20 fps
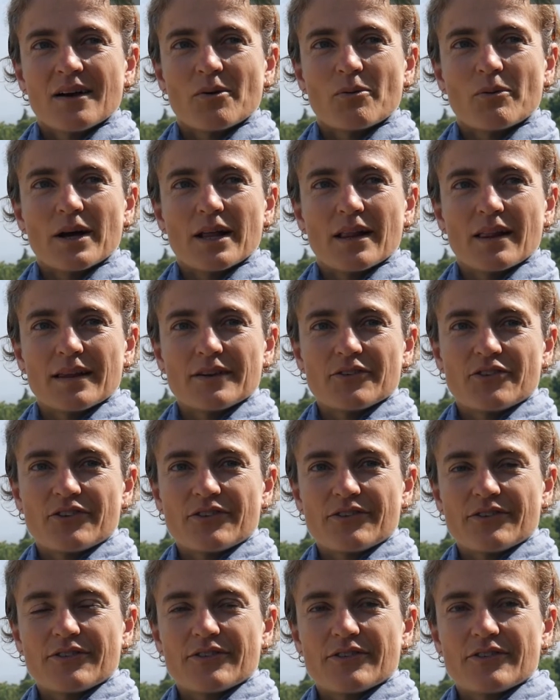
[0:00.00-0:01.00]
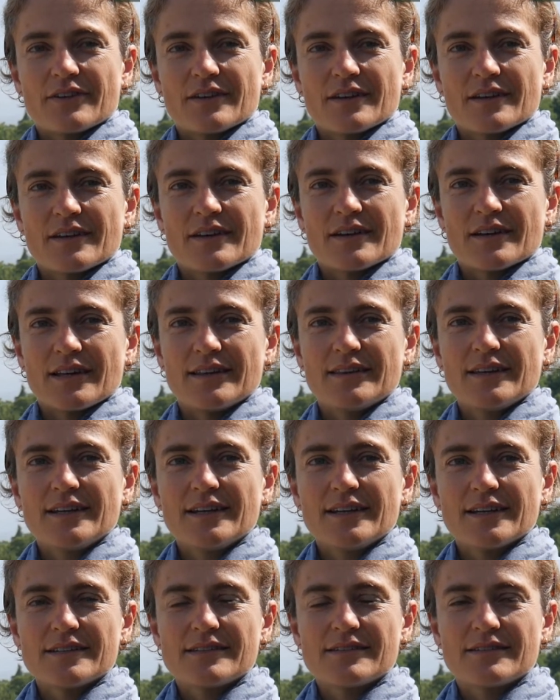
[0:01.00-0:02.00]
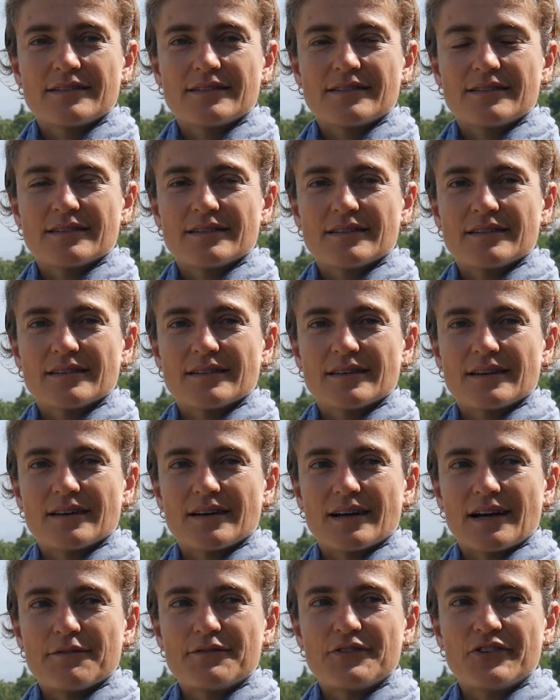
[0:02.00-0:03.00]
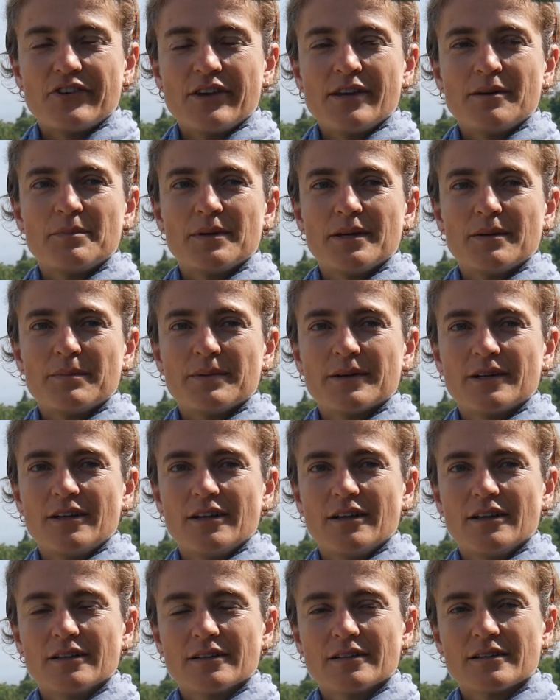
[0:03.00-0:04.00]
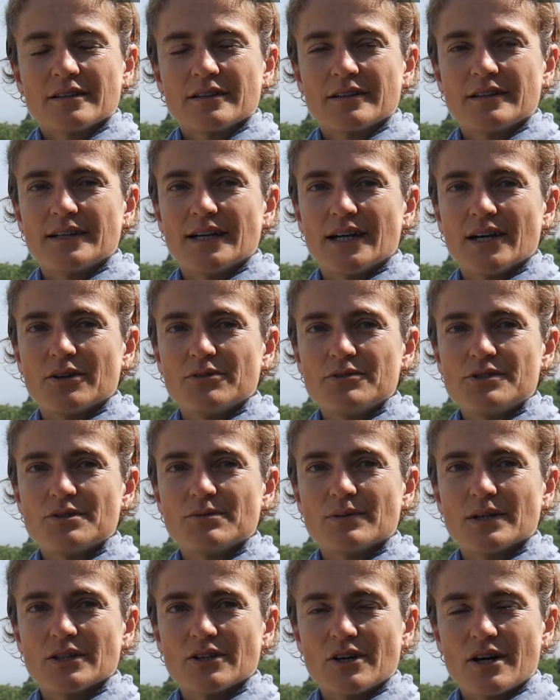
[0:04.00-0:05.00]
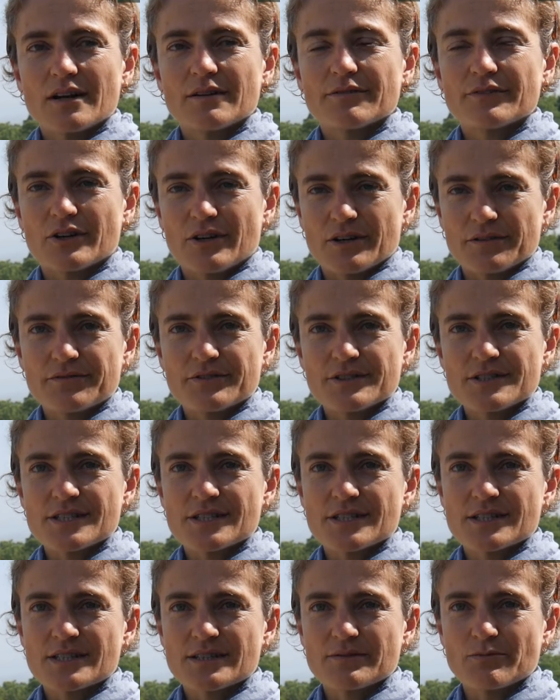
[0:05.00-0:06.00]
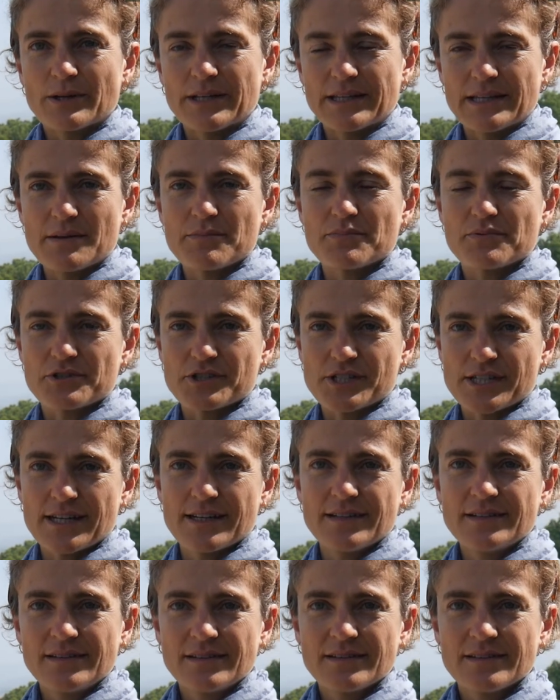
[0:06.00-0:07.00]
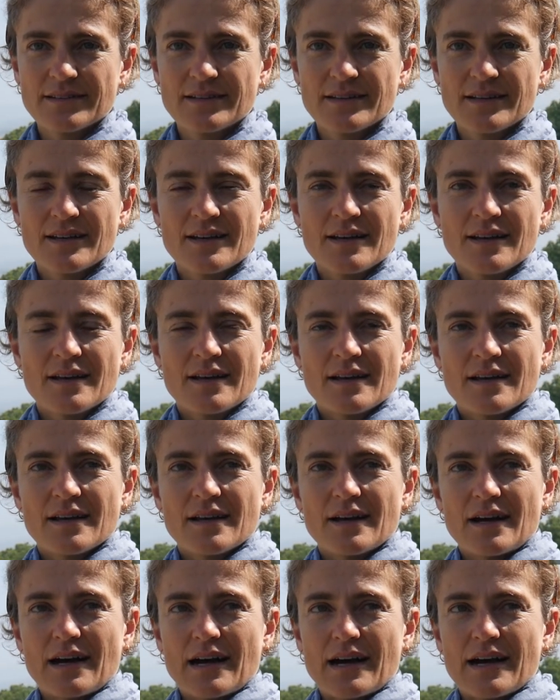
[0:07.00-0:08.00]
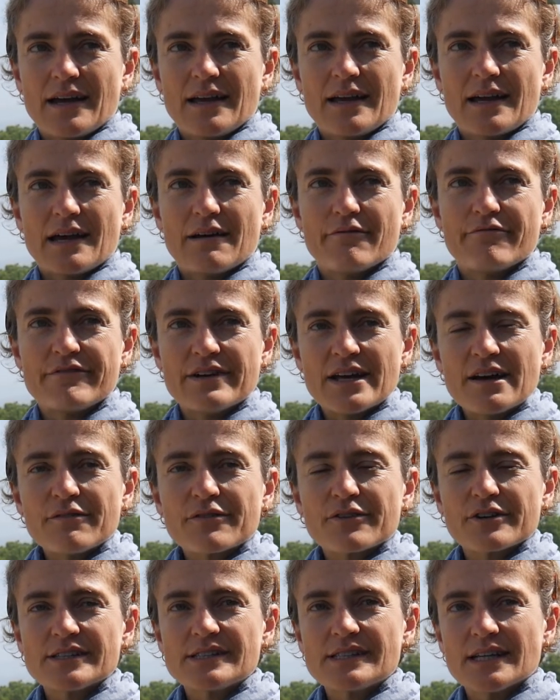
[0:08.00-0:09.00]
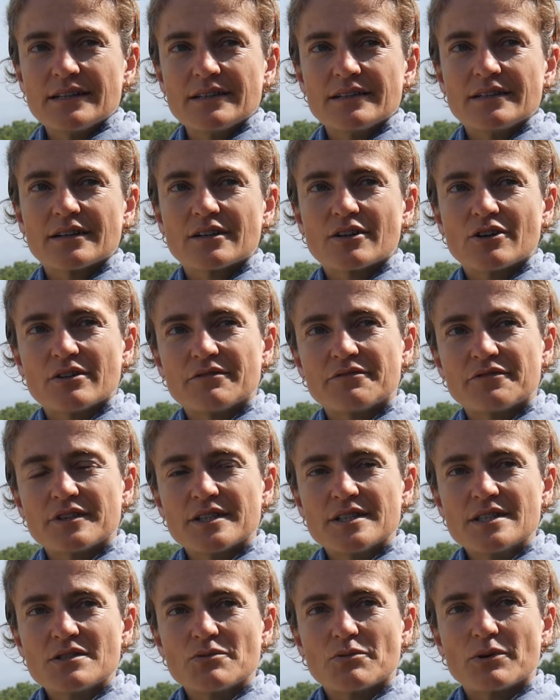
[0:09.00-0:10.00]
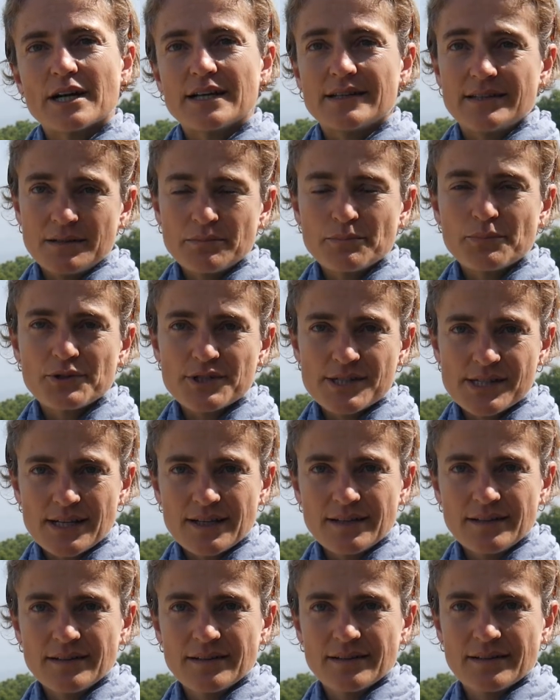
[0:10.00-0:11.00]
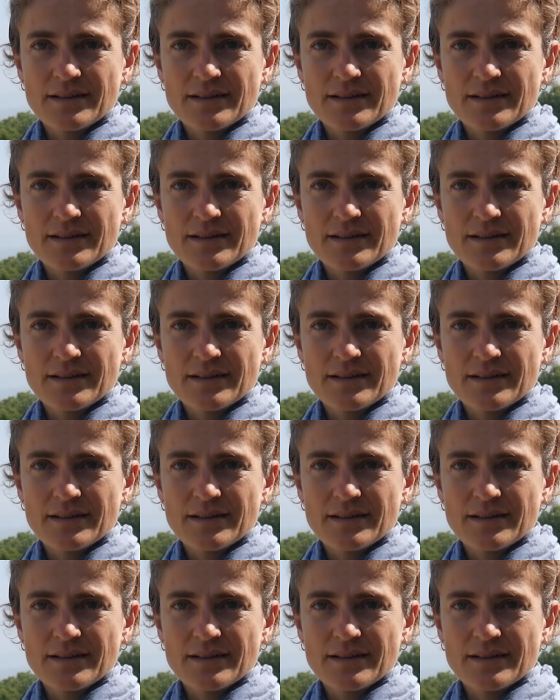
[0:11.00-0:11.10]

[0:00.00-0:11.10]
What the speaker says: Well, I've seen people go to a lot of conferences when they present. I have never attended a conference where I didn't present,